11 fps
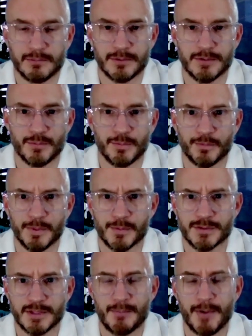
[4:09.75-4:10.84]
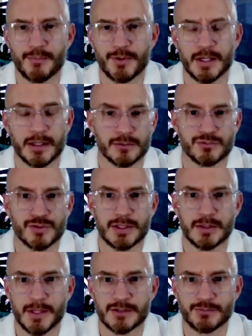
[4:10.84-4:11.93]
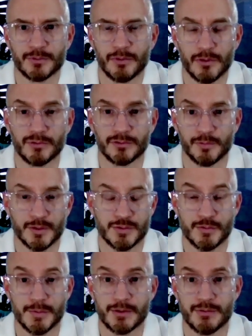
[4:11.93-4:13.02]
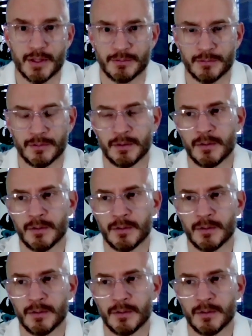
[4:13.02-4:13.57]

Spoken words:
We will stop operating and treating patients with scoliosis, which would be great.